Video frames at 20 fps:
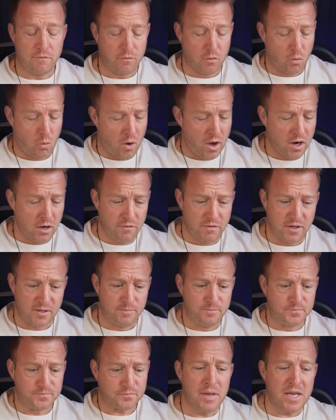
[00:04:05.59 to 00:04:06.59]
For one of
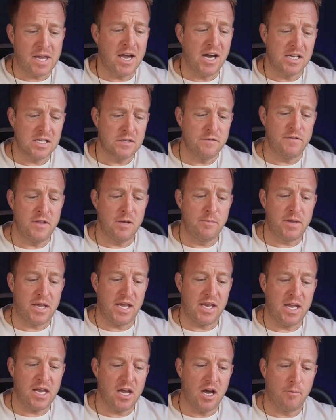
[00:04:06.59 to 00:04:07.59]
them, because of them
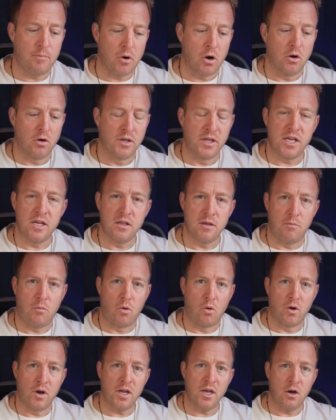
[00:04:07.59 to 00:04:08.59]
getting up early in the
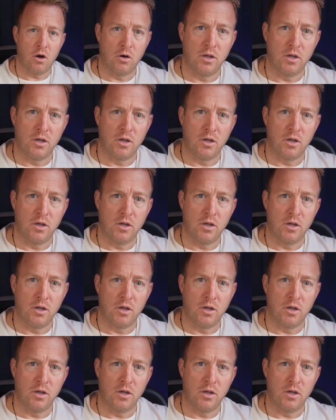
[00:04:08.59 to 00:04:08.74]
morning,